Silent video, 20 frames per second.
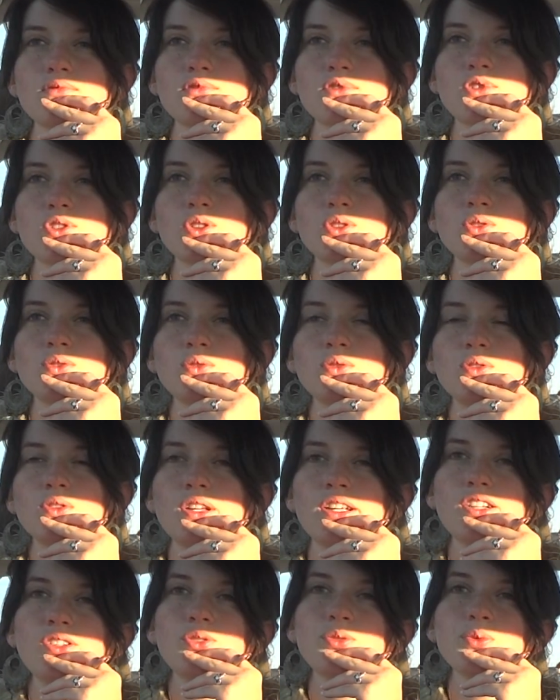Journal
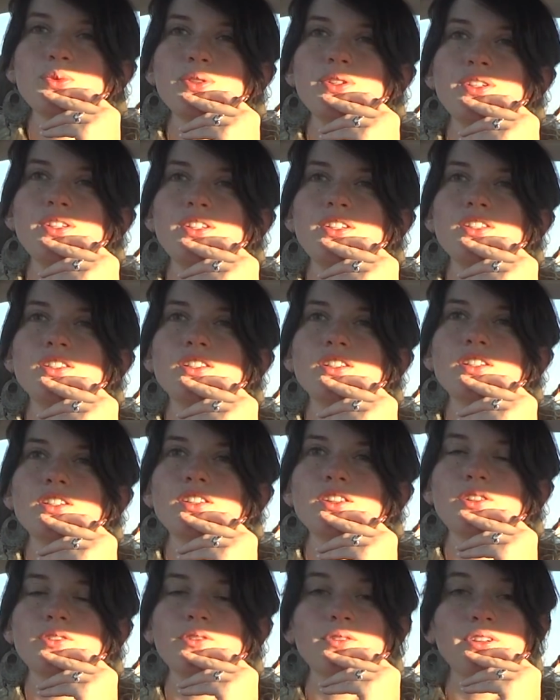Entry
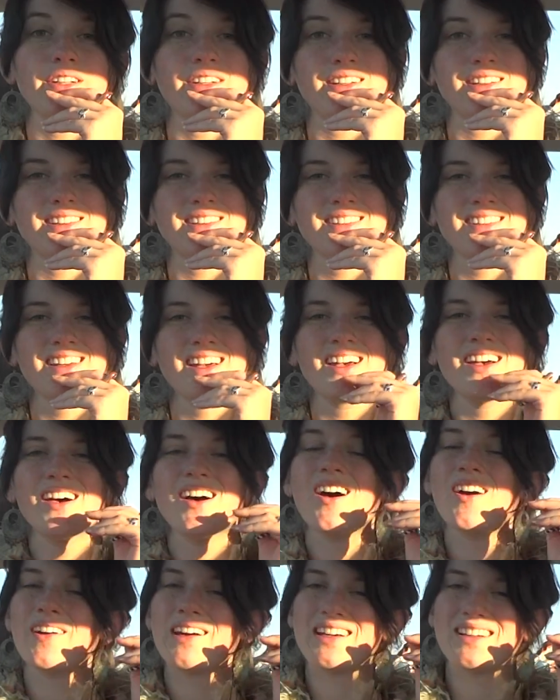3.
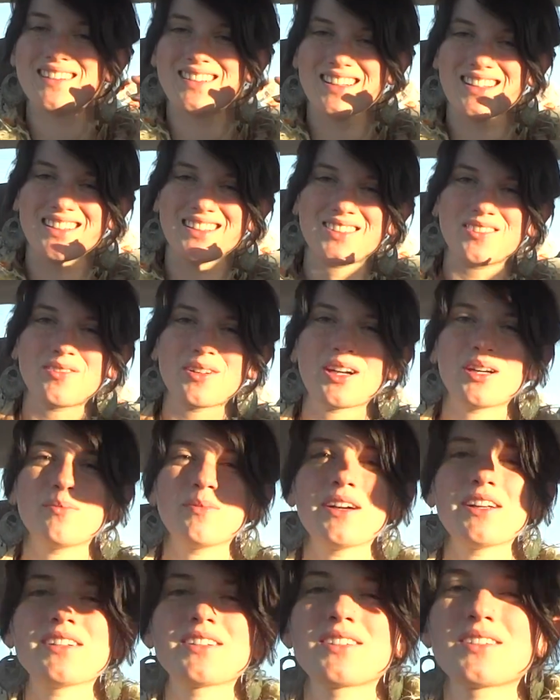Alright, thank you very
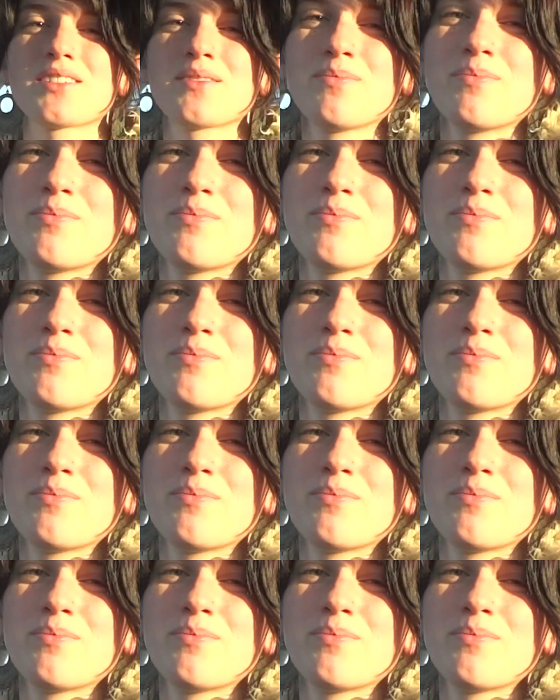much.